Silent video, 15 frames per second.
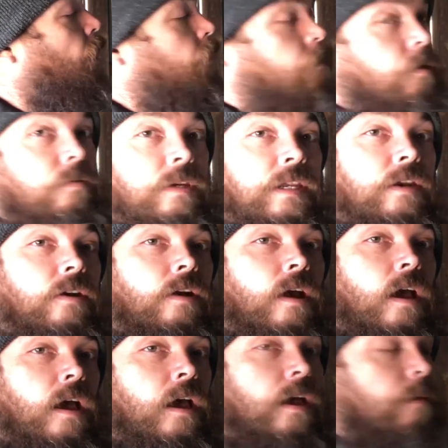also need our
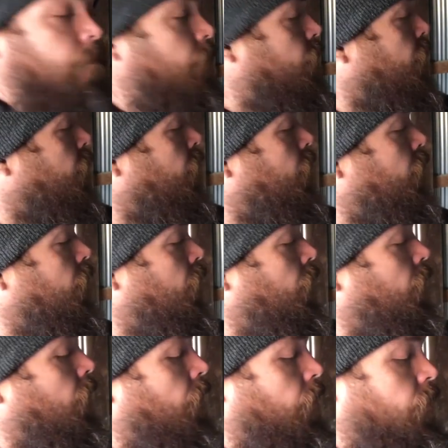hubs.
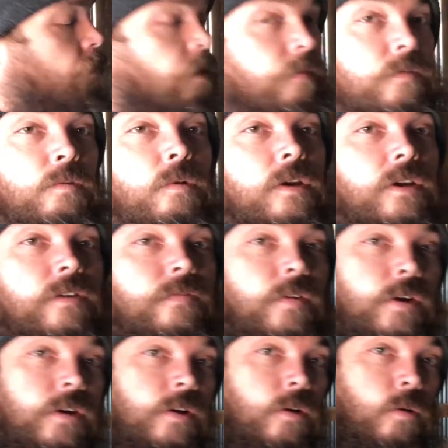So if you want to
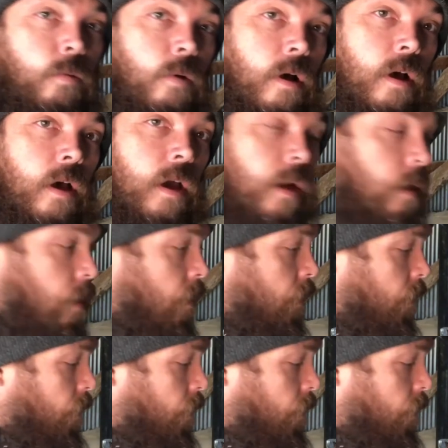convert your quad